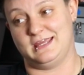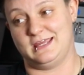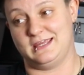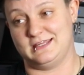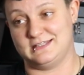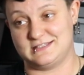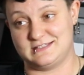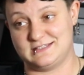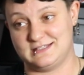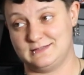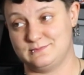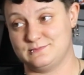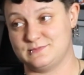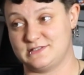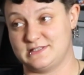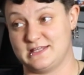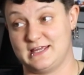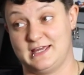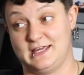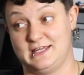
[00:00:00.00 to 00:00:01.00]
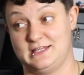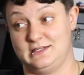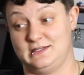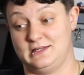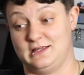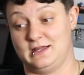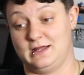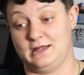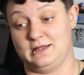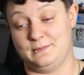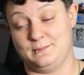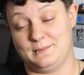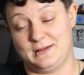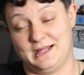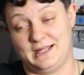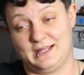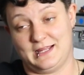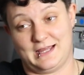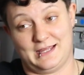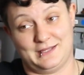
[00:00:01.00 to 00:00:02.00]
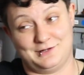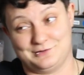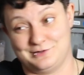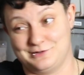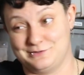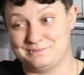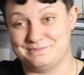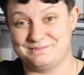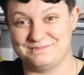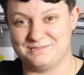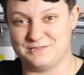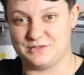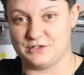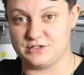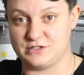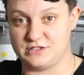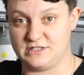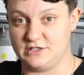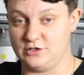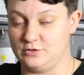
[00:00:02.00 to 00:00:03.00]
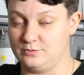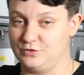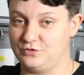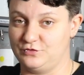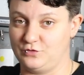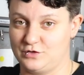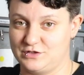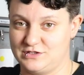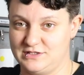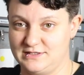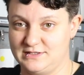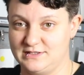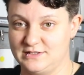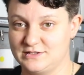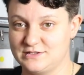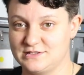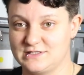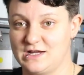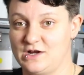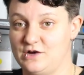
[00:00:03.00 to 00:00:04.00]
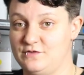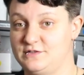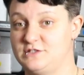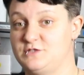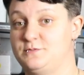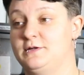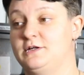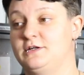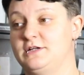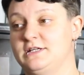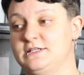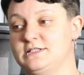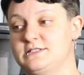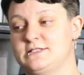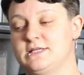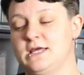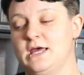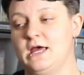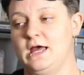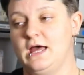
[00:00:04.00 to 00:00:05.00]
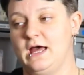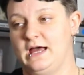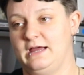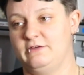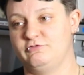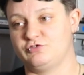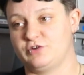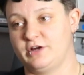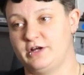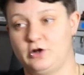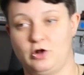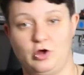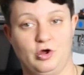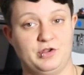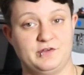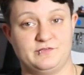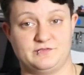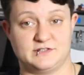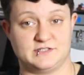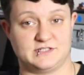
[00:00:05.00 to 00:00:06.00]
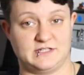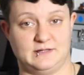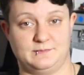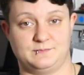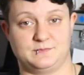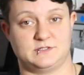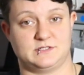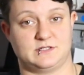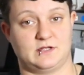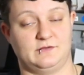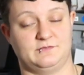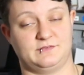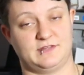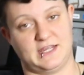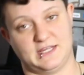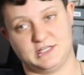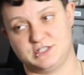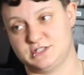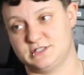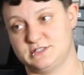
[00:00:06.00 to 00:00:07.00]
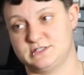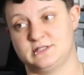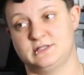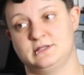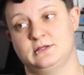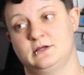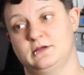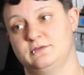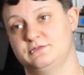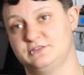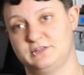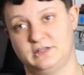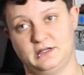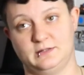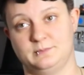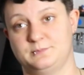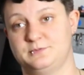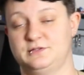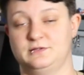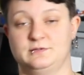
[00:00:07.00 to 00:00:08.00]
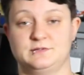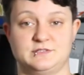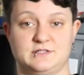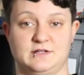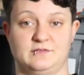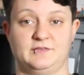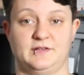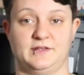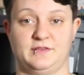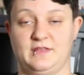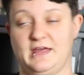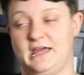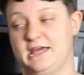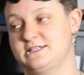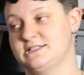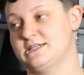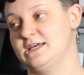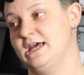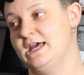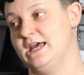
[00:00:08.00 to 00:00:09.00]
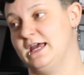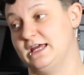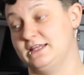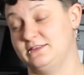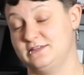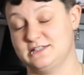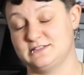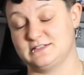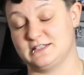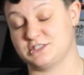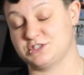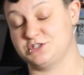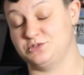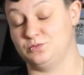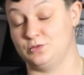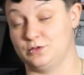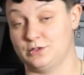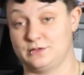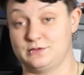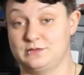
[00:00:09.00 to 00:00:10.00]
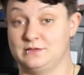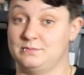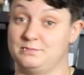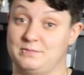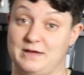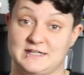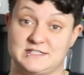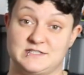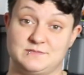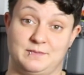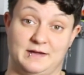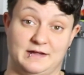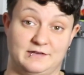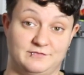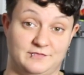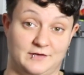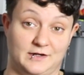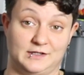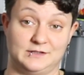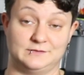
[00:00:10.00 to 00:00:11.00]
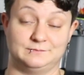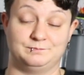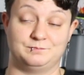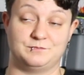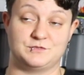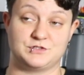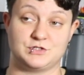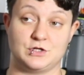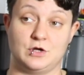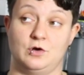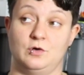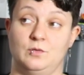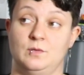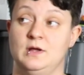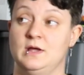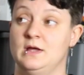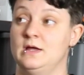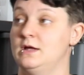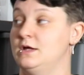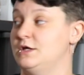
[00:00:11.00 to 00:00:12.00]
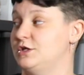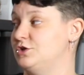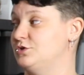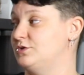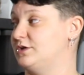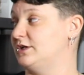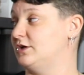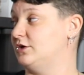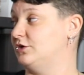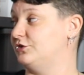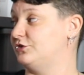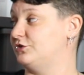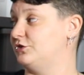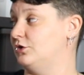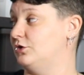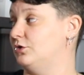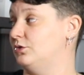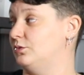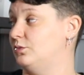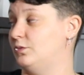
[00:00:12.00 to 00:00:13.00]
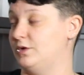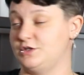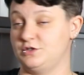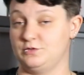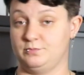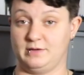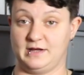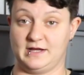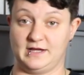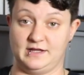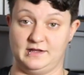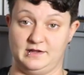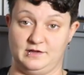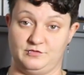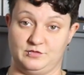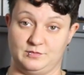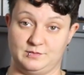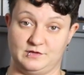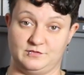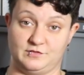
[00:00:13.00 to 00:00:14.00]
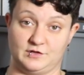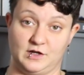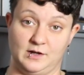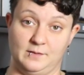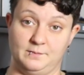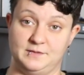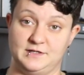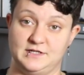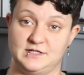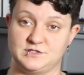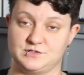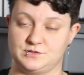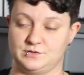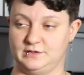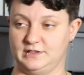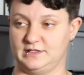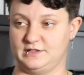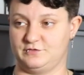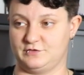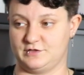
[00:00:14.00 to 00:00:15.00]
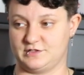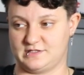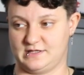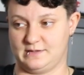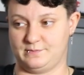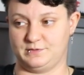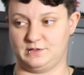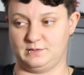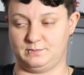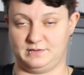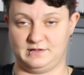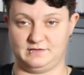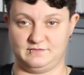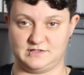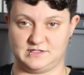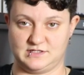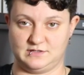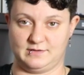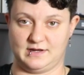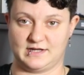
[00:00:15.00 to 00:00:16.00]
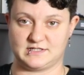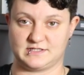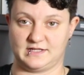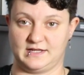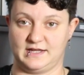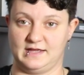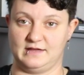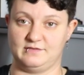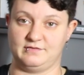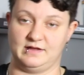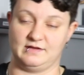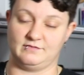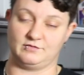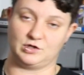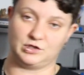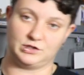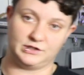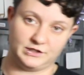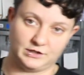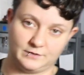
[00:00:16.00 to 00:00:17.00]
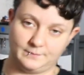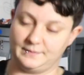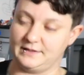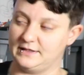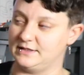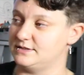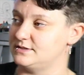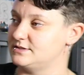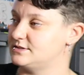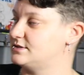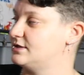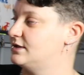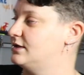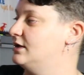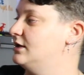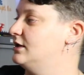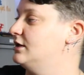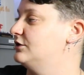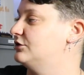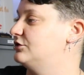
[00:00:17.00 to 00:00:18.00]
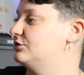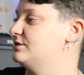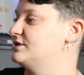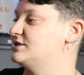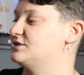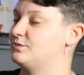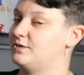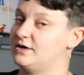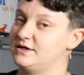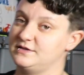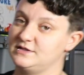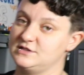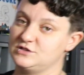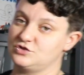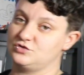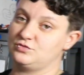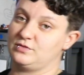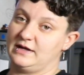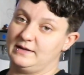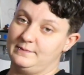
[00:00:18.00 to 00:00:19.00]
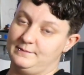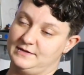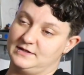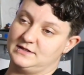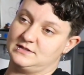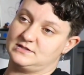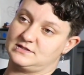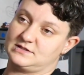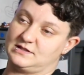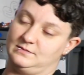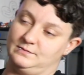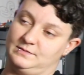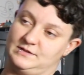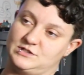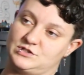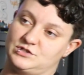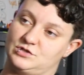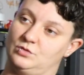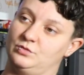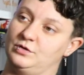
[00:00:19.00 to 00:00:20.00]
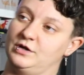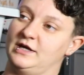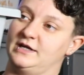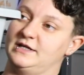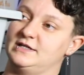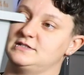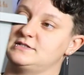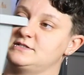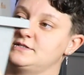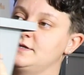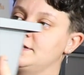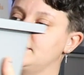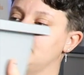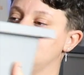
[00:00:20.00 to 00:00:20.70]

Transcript: it seems that in my, 13, almost 14 years now of experience, I've tried all different types of cages, of setups, stuff like that, and these actually work the best by far. So you can also, when you buy from different companies, or like for example the PVC racks I have clear bins. The reason why these gray bins can be so nice